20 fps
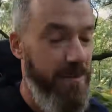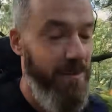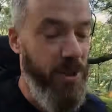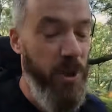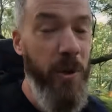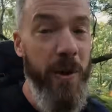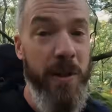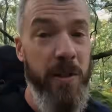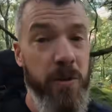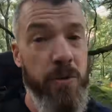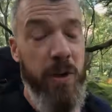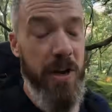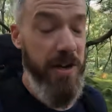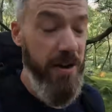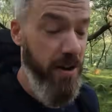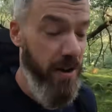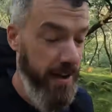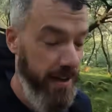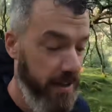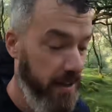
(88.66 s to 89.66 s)
doing 3
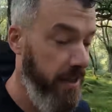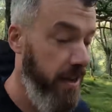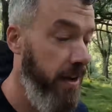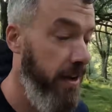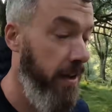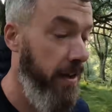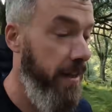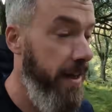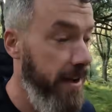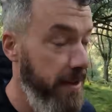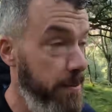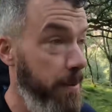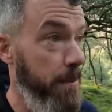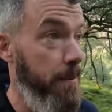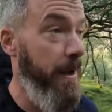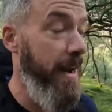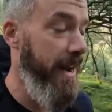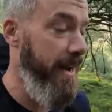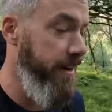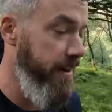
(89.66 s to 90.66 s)
nights. That's my
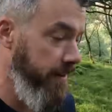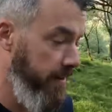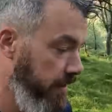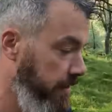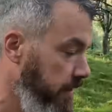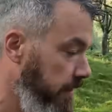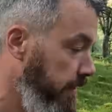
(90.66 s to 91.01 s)
plan.